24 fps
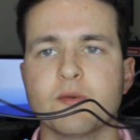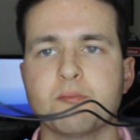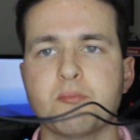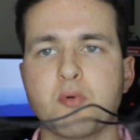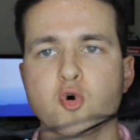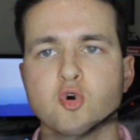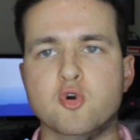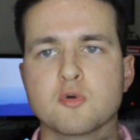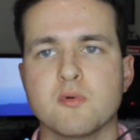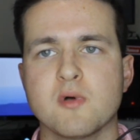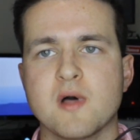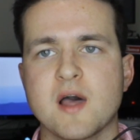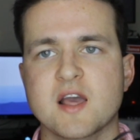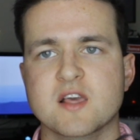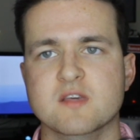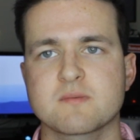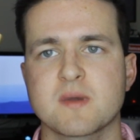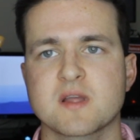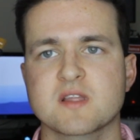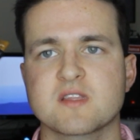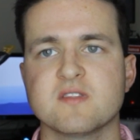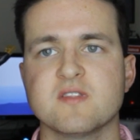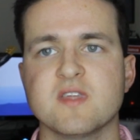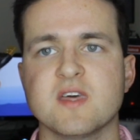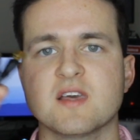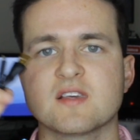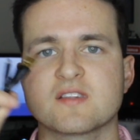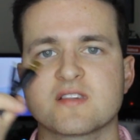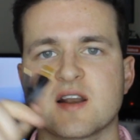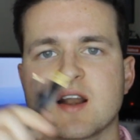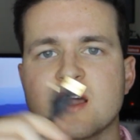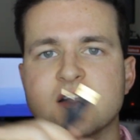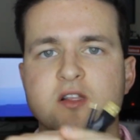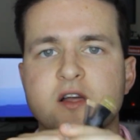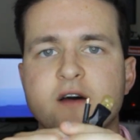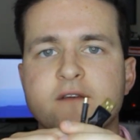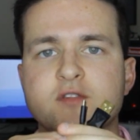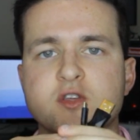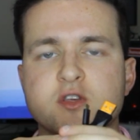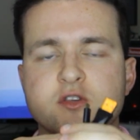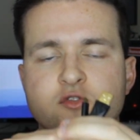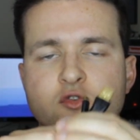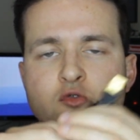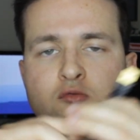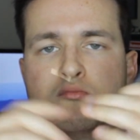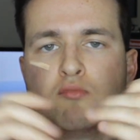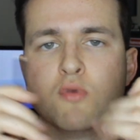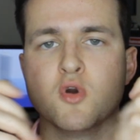the portable aspect of this, and I love
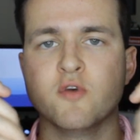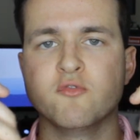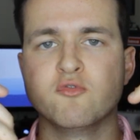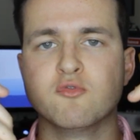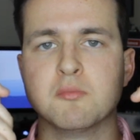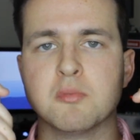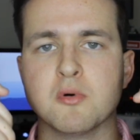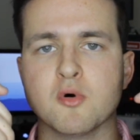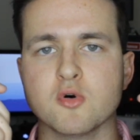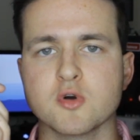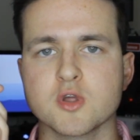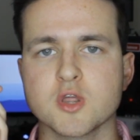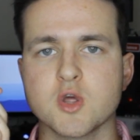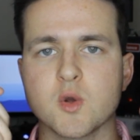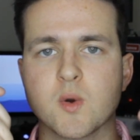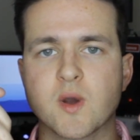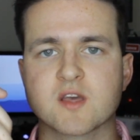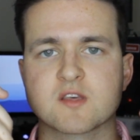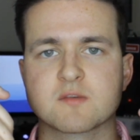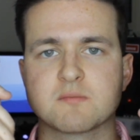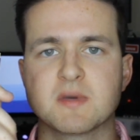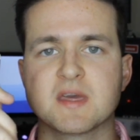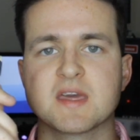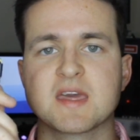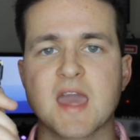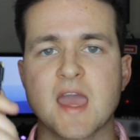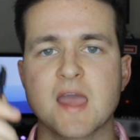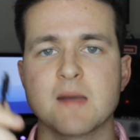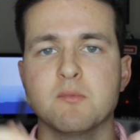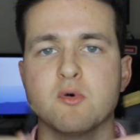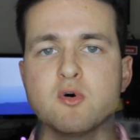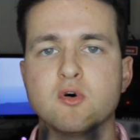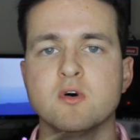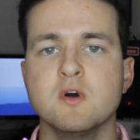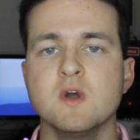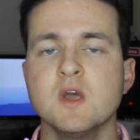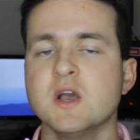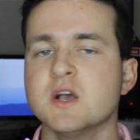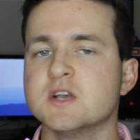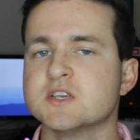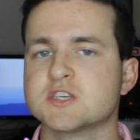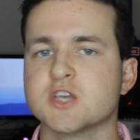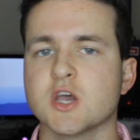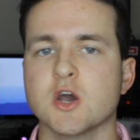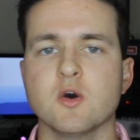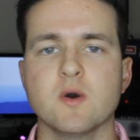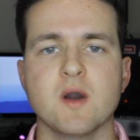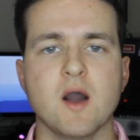this removable U S B cable.
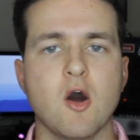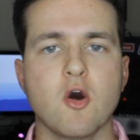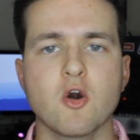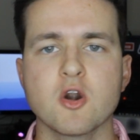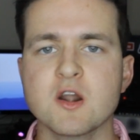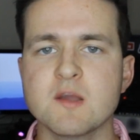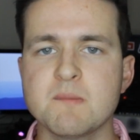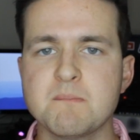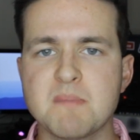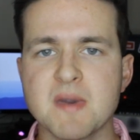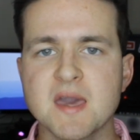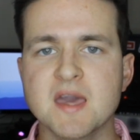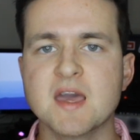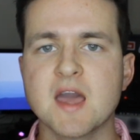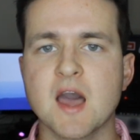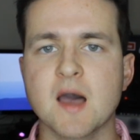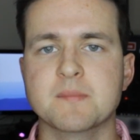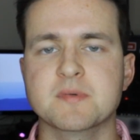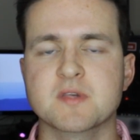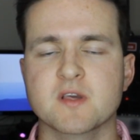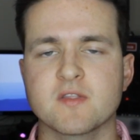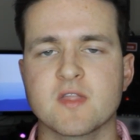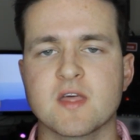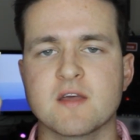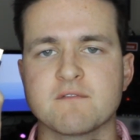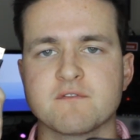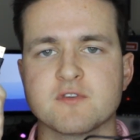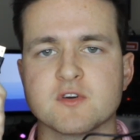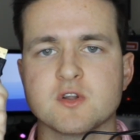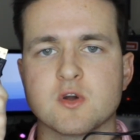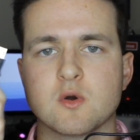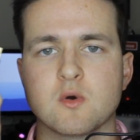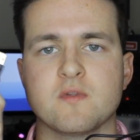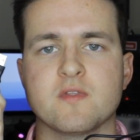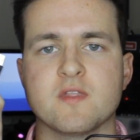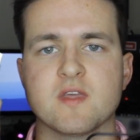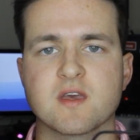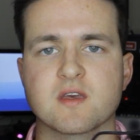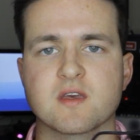So already big ups on them for doing